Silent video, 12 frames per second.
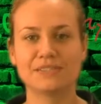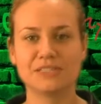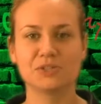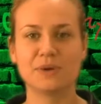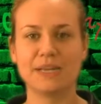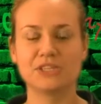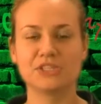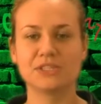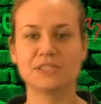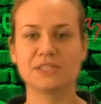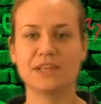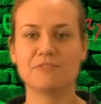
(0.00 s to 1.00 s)
situation,
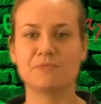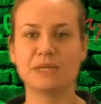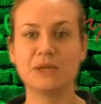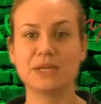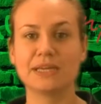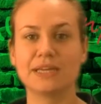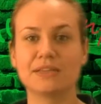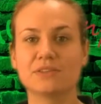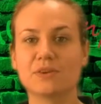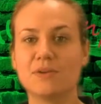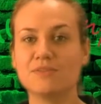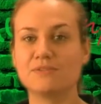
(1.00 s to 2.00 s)
so they've been looking at the
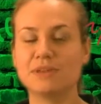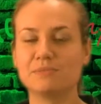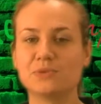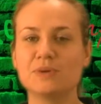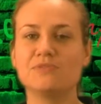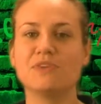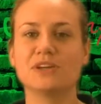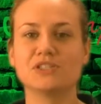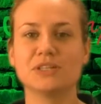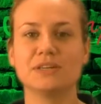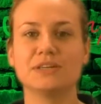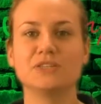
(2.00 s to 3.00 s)
conflict between
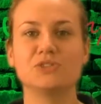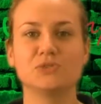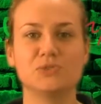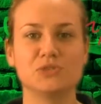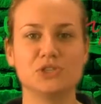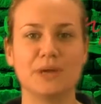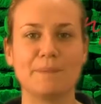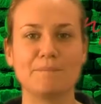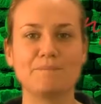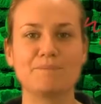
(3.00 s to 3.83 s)
Russia and Georgia.